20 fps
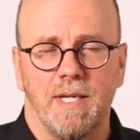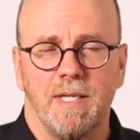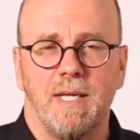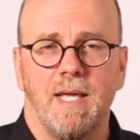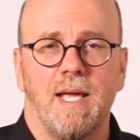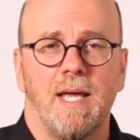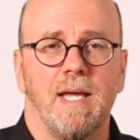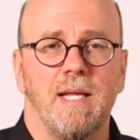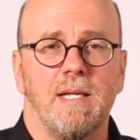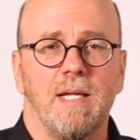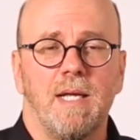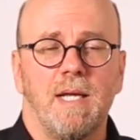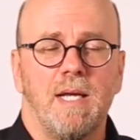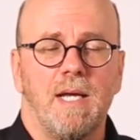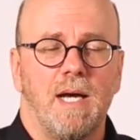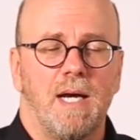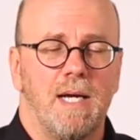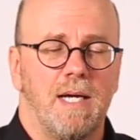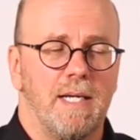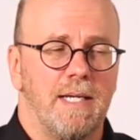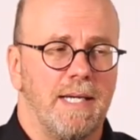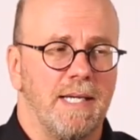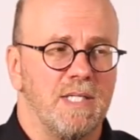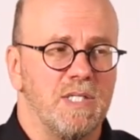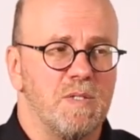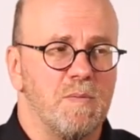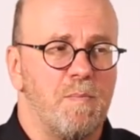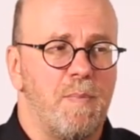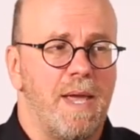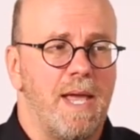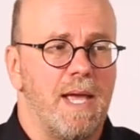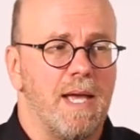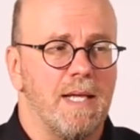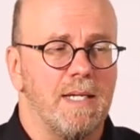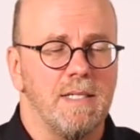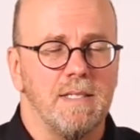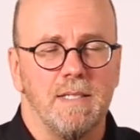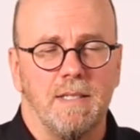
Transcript: It can't uh, expand